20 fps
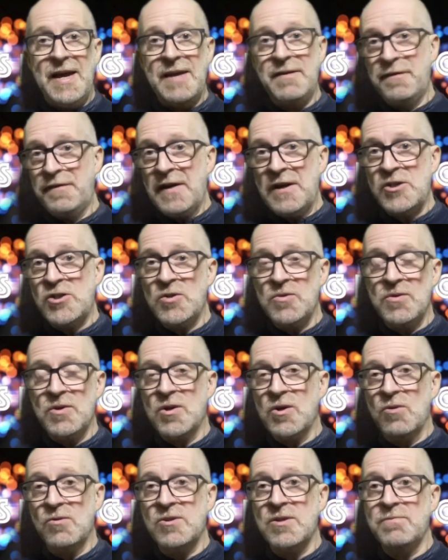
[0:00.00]
In fact, during the
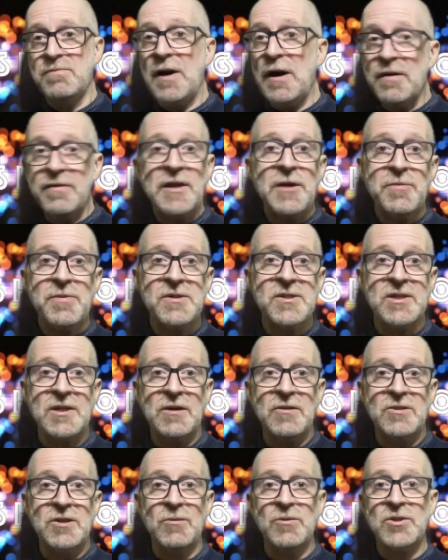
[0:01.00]
course of both
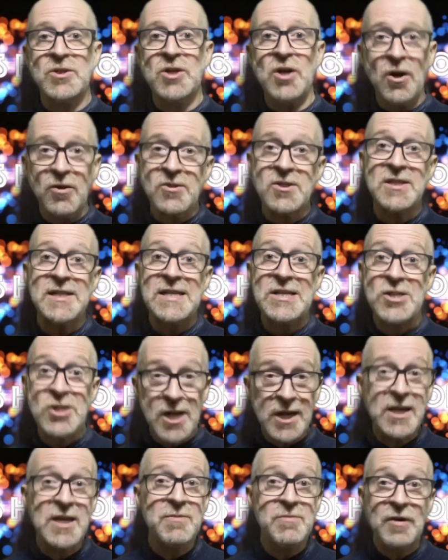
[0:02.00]
episodes, I was constantly
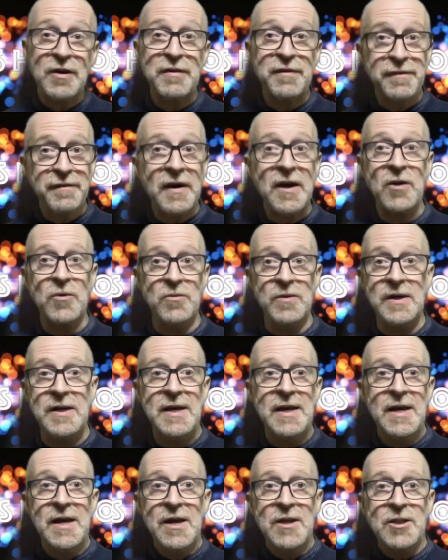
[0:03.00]
checking my phone.
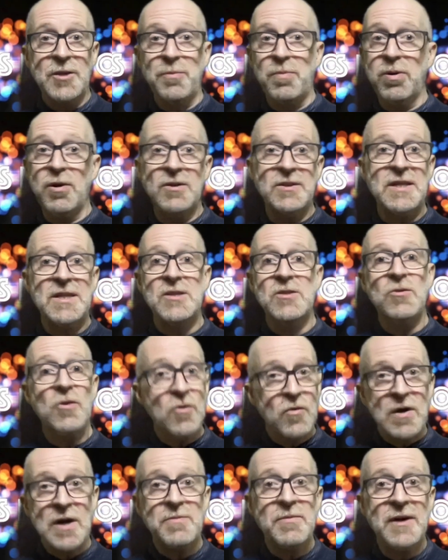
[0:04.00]
The plot did
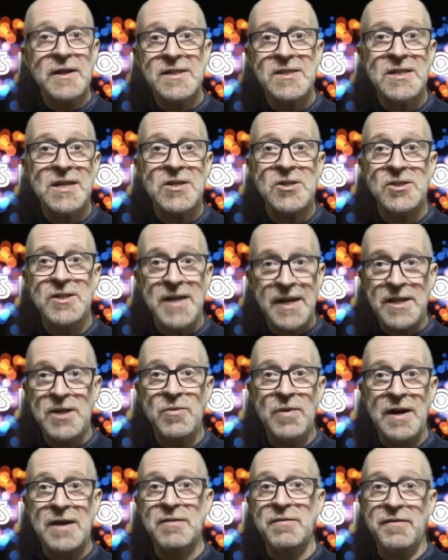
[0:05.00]
not grab my attention
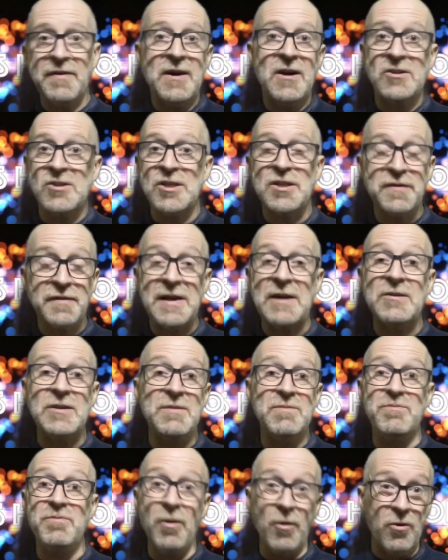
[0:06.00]
anyway, in fact I just found
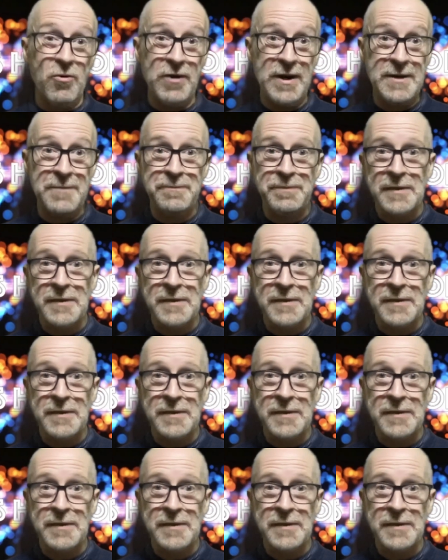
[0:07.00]
it boring.